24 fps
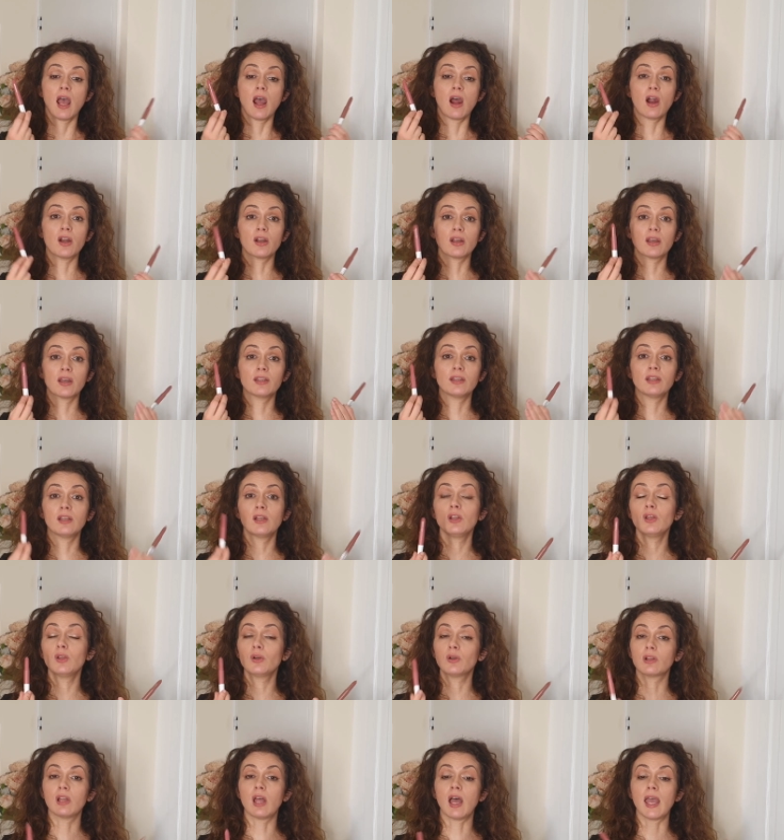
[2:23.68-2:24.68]
are gonna
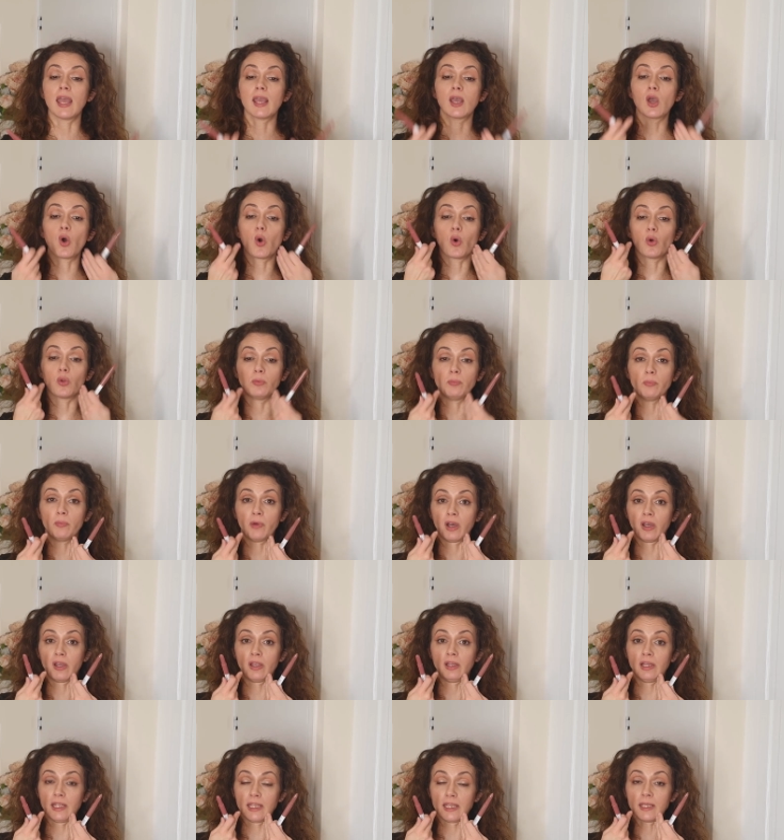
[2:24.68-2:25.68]
look like on
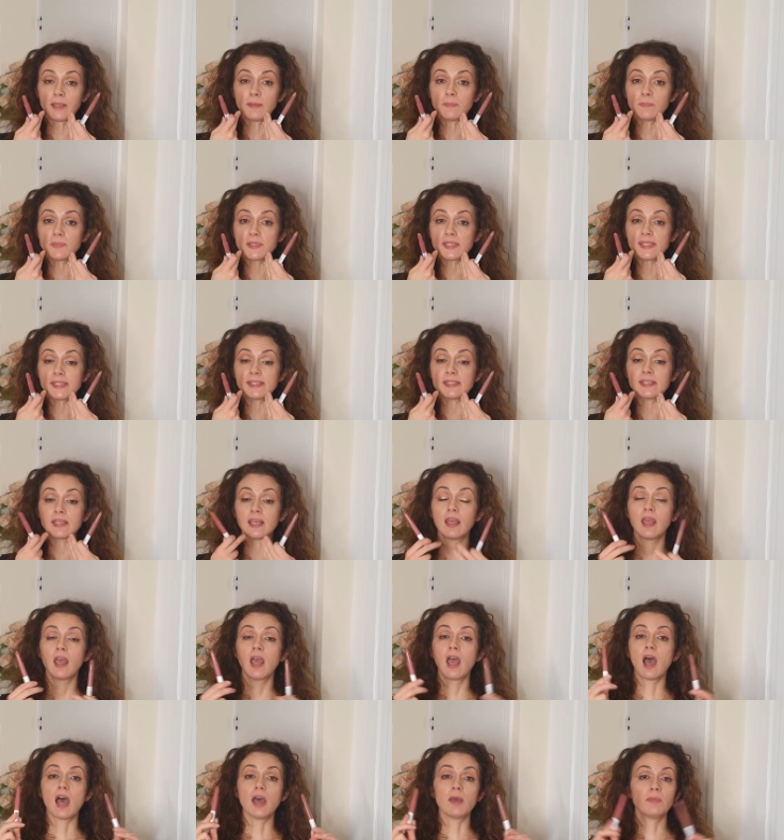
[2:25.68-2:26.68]
my lips.
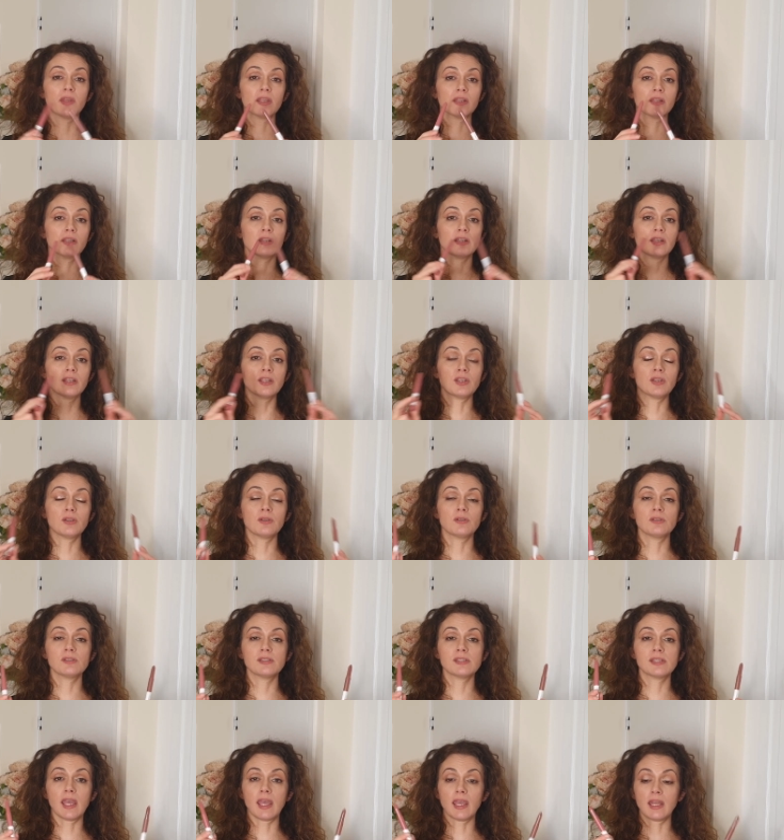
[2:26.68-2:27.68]
I'm not gonna
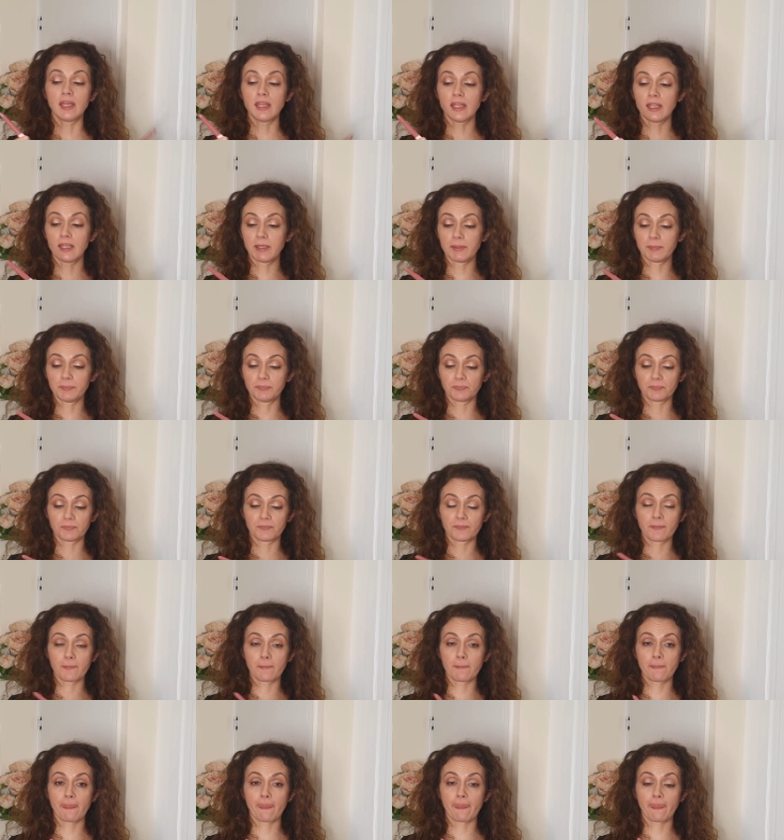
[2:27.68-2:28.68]
use any
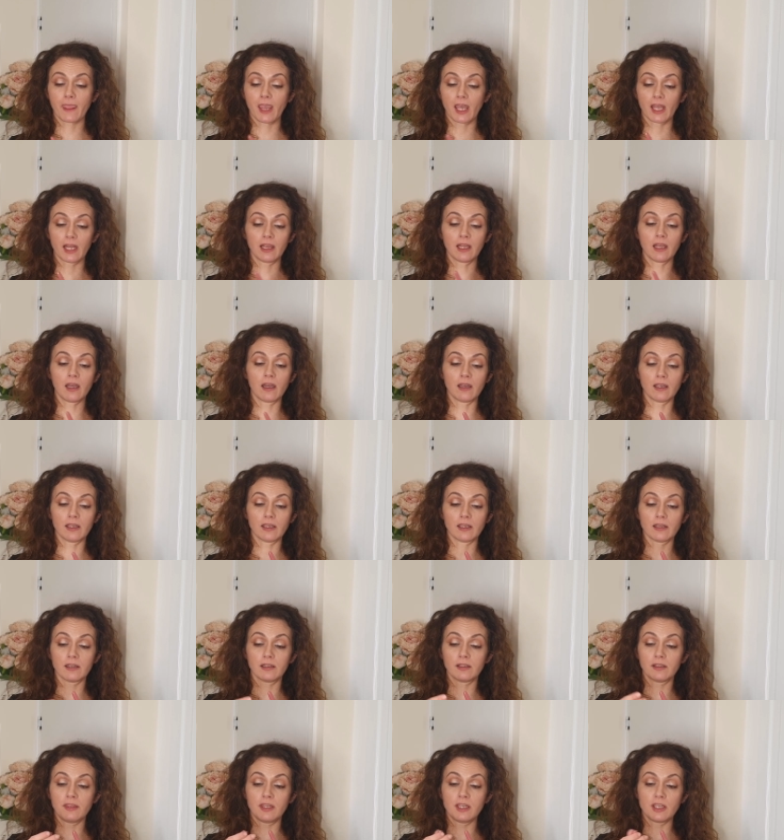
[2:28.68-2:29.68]

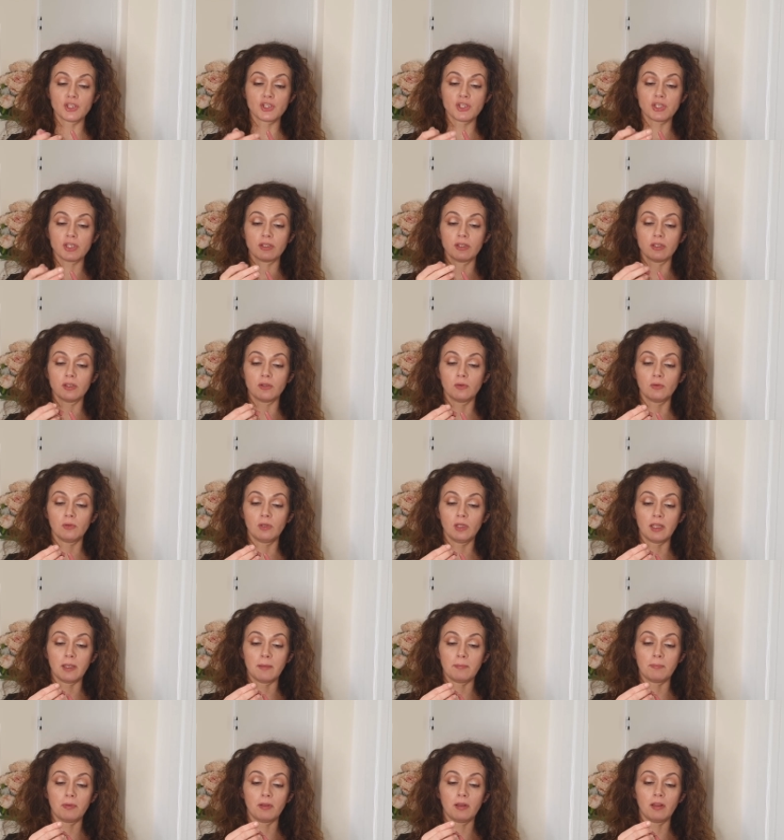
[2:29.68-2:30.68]
like additional
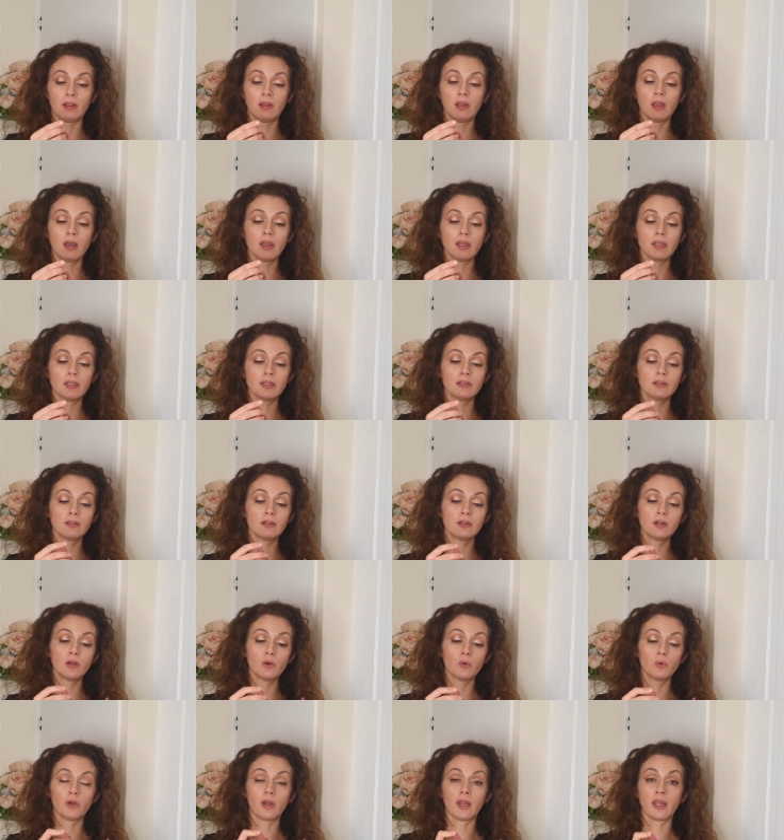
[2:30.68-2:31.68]
lip
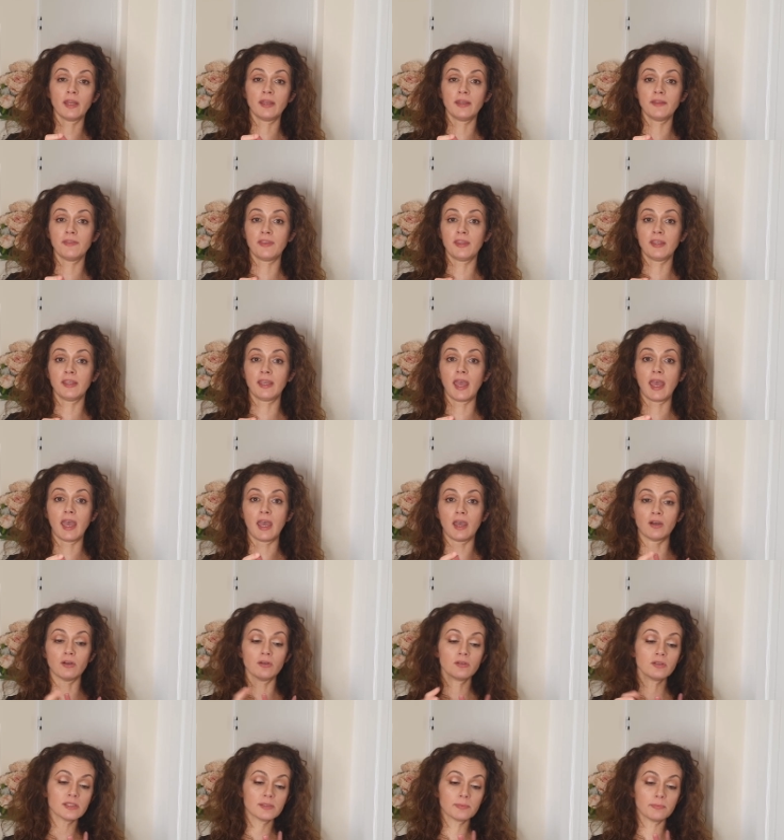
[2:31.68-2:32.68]
liner or anything
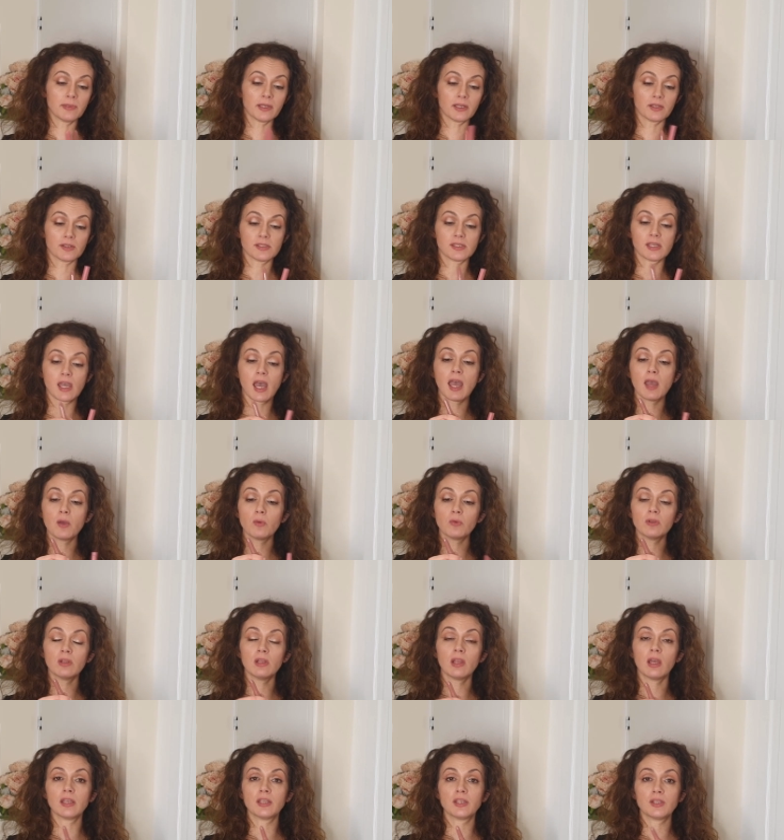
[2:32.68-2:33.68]
else because I
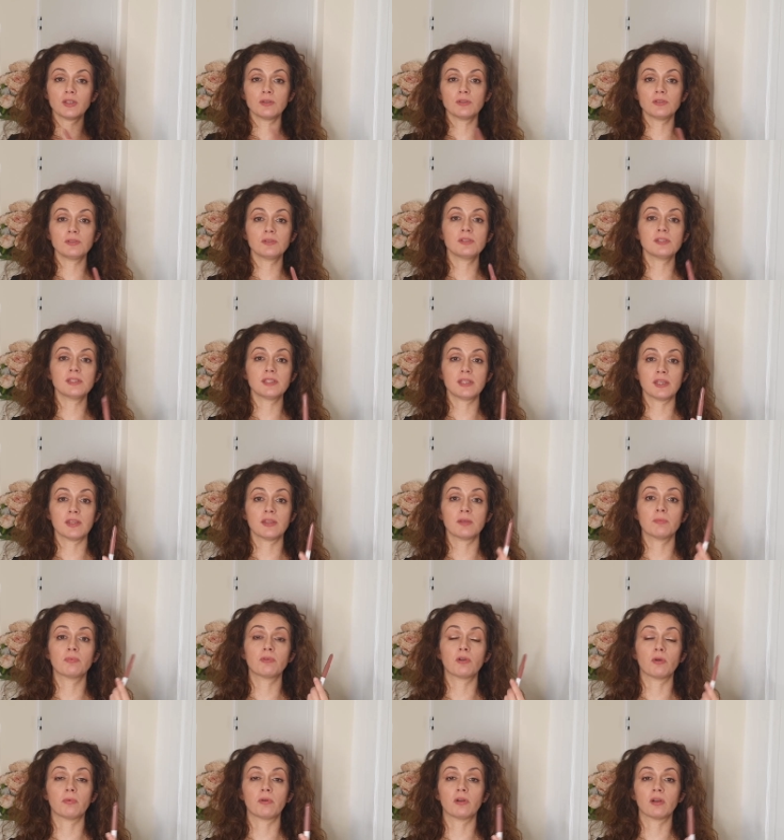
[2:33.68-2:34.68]
would like you to see the
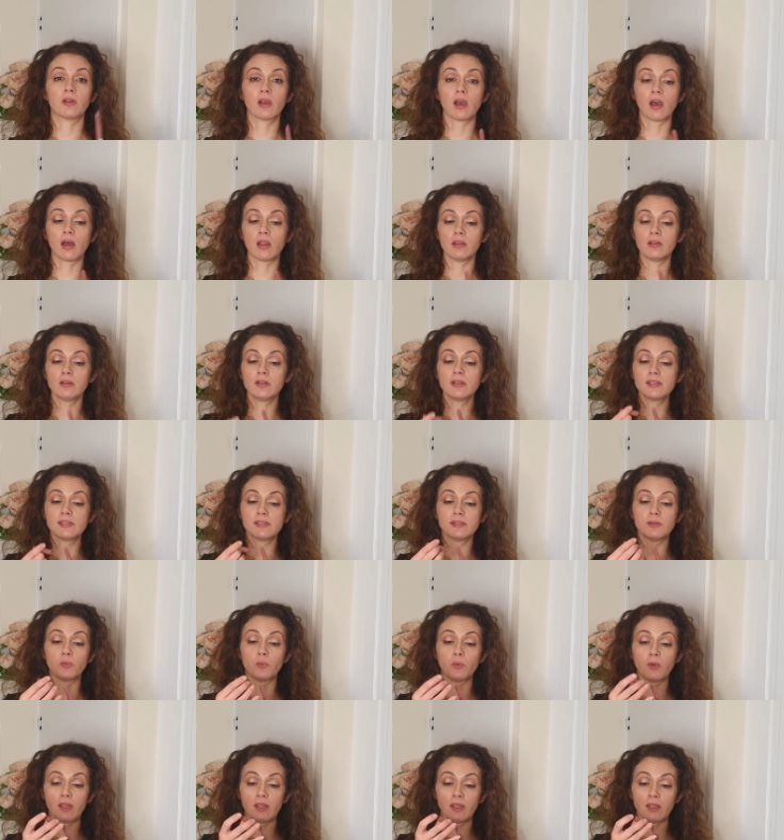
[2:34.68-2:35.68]
proper colors
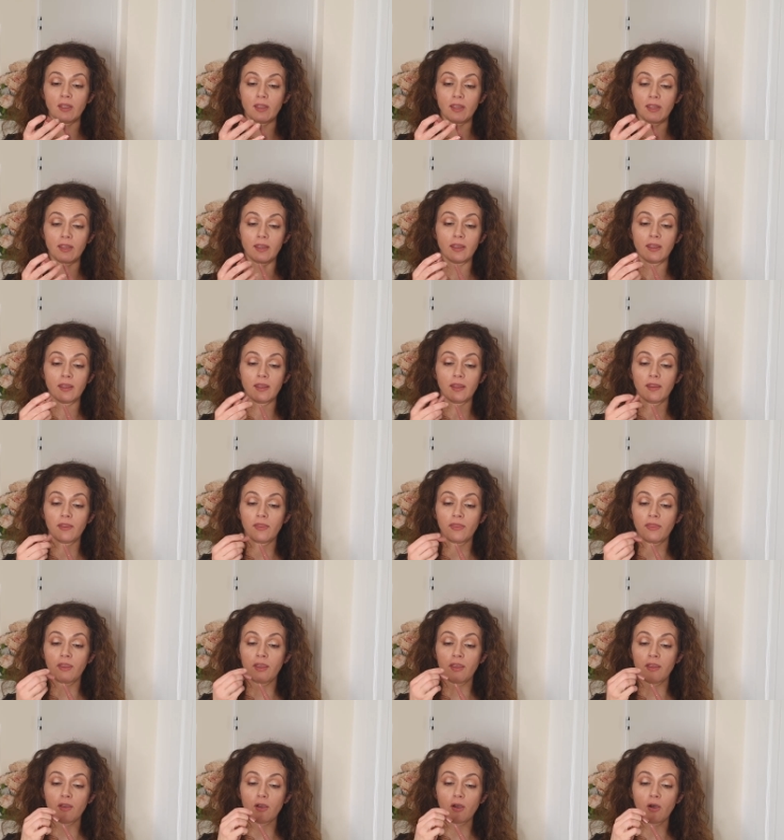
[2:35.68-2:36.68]
the way
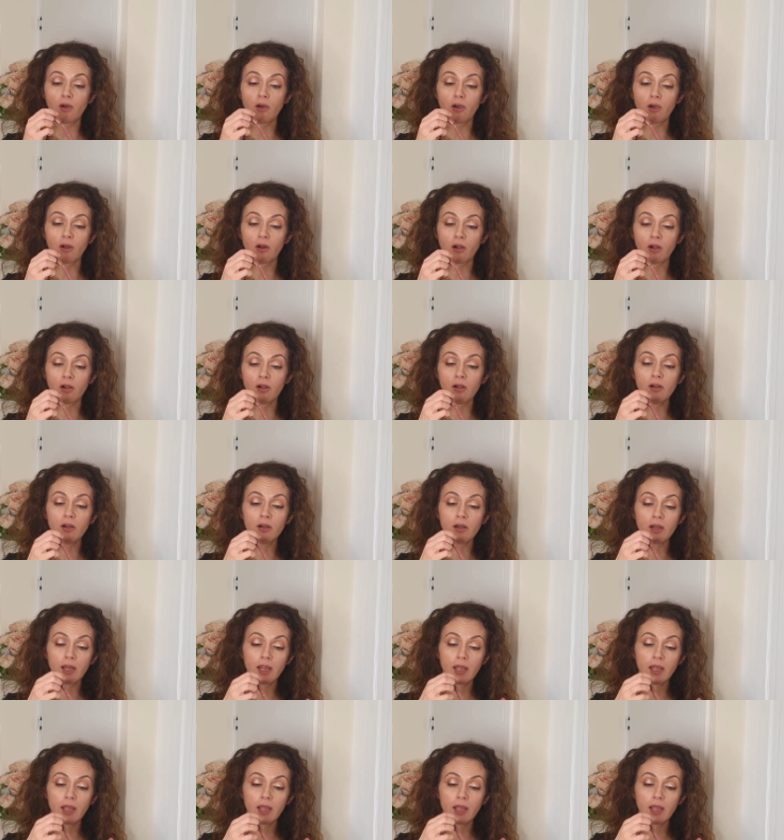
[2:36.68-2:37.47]
they are.